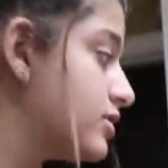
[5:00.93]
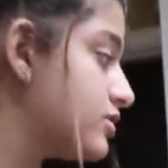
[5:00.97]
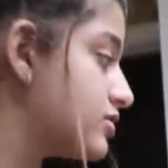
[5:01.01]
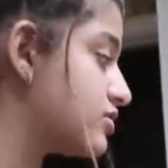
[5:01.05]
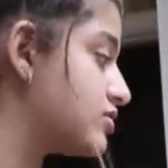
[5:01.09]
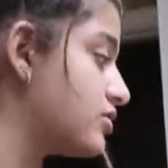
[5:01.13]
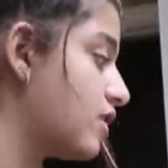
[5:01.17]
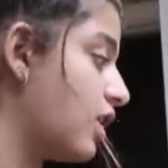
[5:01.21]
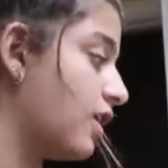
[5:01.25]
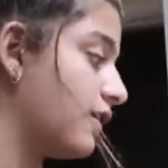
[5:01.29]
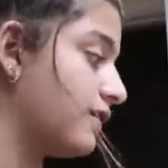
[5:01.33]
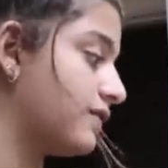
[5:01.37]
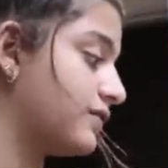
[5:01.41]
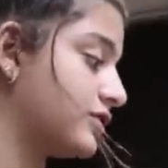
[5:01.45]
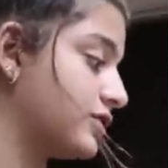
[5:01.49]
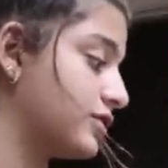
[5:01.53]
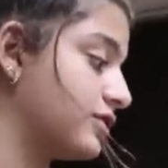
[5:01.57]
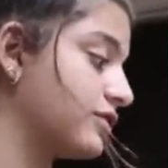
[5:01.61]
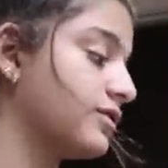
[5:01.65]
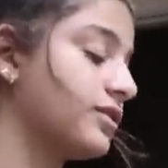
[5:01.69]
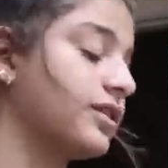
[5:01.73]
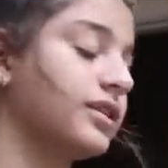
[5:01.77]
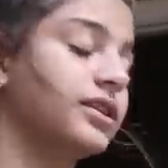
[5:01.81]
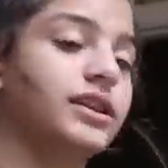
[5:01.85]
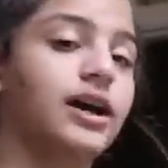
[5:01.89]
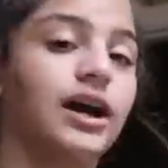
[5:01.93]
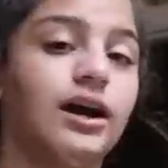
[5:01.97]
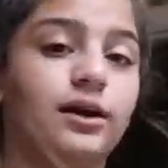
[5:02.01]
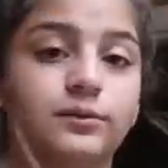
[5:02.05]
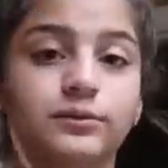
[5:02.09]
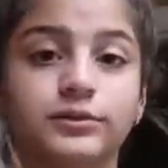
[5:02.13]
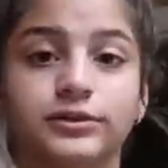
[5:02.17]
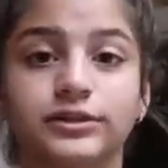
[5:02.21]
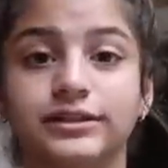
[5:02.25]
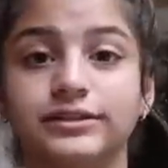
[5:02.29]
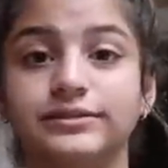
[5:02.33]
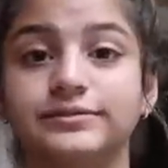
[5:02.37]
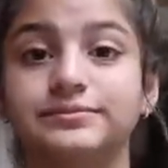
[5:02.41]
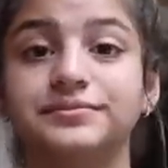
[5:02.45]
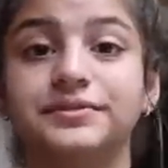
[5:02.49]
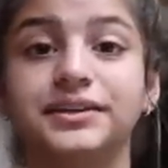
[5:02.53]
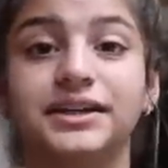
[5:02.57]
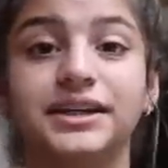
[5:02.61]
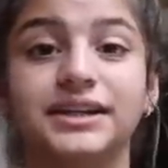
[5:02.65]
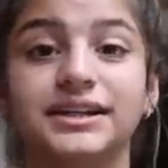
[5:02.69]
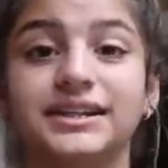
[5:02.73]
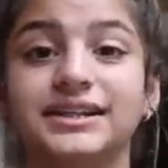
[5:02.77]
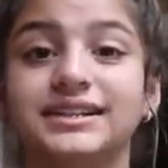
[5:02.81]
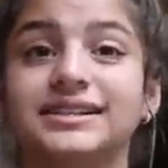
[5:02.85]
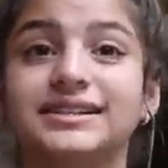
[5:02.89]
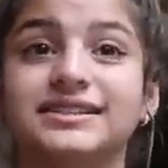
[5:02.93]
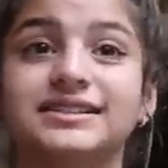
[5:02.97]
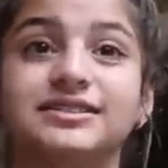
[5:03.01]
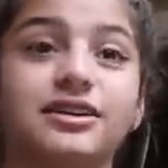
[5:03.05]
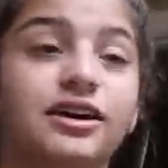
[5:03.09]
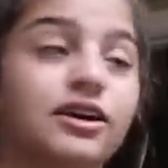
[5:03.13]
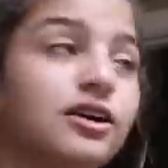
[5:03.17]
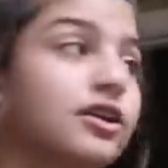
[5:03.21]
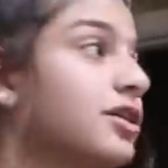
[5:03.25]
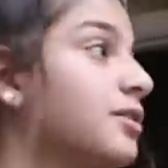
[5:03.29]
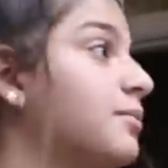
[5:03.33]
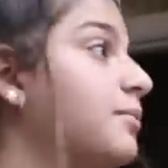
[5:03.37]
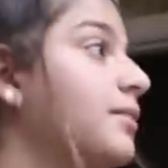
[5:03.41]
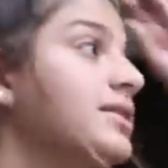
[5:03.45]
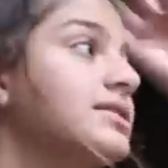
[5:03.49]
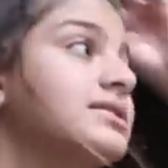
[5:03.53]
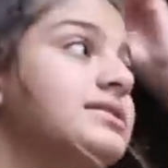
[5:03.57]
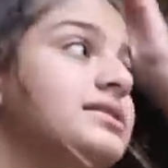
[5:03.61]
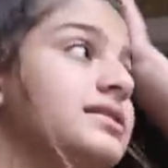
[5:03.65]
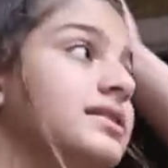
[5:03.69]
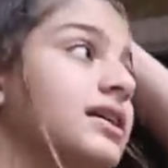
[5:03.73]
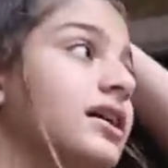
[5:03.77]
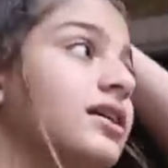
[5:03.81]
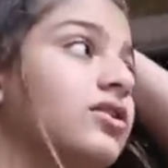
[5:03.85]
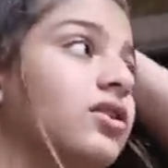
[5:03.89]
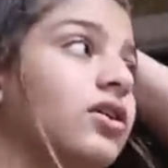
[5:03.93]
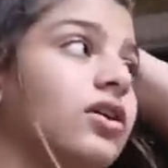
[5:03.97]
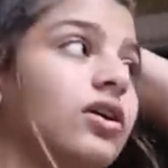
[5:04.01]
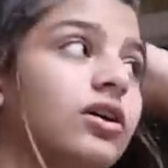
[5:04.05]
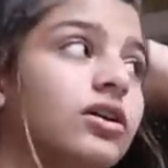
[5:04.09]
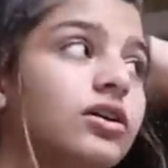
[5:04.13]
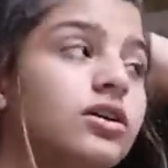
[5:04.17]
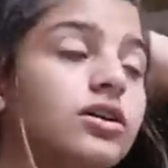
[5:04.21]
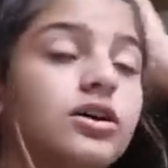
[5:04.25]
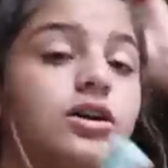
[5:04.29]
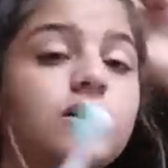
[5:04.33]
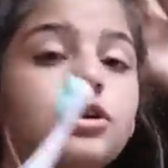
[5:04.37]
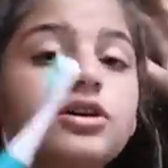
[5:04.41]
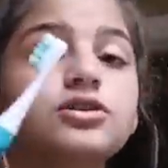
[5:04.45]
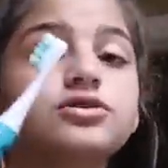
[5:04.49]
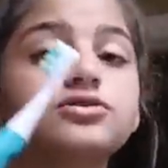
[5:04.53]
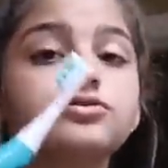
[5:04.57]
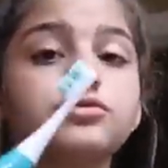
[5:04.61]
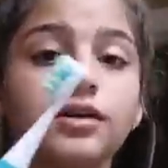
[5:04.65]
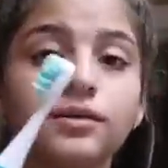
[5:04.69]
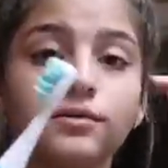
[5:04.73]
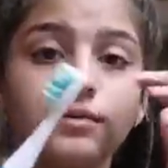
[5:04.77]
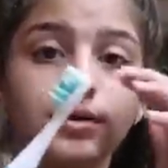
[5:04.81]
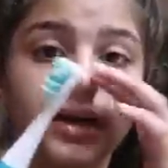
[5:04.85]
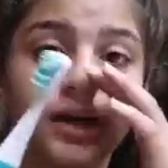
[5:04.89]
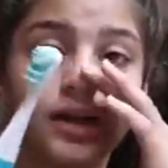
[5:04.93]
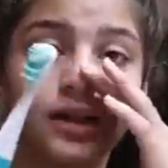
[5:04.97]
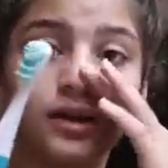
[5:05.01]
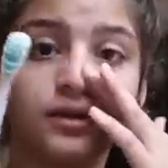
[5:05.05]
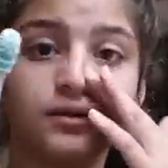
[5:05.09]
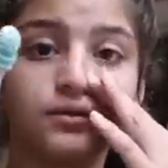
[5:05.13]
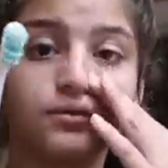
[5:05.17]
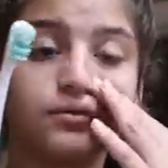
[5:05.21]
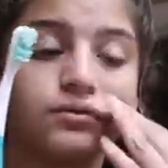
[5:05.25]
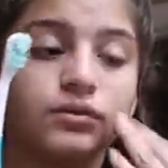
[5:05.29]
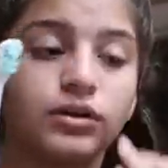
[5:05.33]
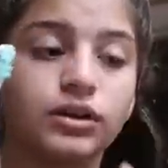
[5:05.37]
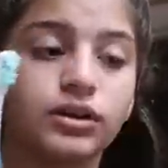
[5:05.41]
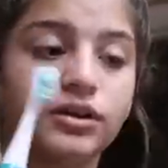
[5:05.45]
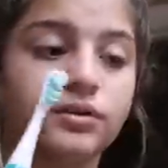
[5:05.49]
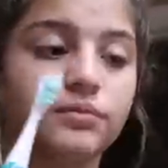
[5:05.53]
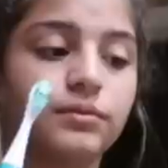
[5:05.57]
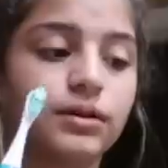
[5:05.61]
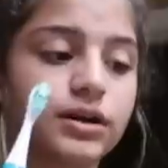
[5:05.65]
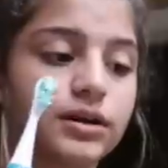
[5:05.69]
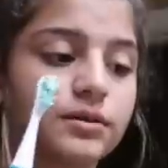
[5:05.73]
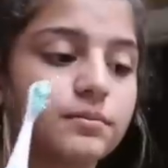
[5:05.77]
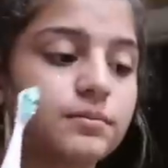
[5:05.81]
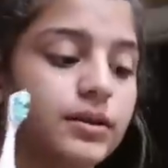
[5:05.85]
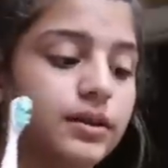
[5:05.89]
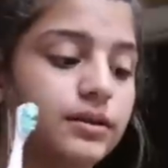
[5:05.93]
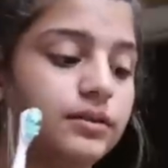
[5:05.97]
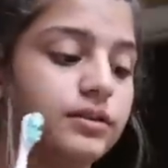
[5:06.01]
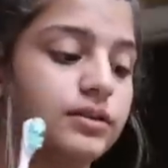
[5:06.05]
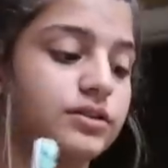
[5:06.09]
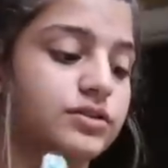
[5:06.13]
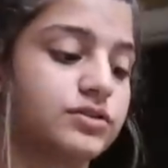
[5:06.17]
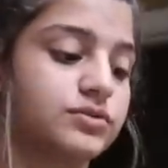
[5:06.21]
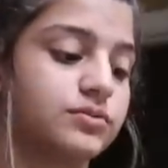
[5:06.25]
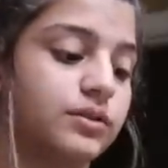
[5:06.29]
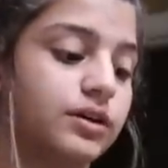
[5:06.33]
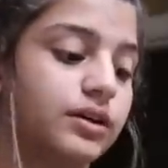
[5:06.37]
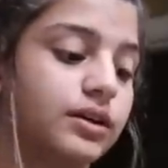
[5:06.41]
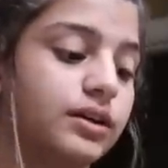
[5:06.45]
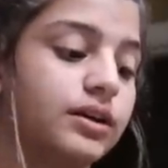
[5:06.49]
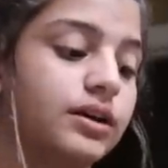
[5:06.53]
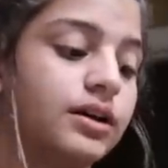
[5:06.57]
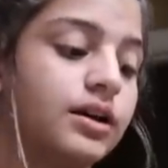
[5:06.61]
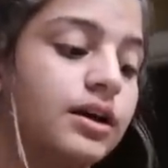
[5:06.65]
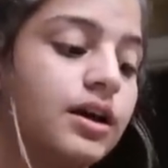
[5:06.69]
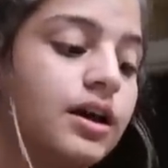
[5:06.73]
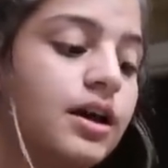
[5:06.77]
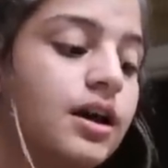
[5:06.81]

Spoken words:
softer than that one, and it does not hurt my teeth at all. So I really recommend this one.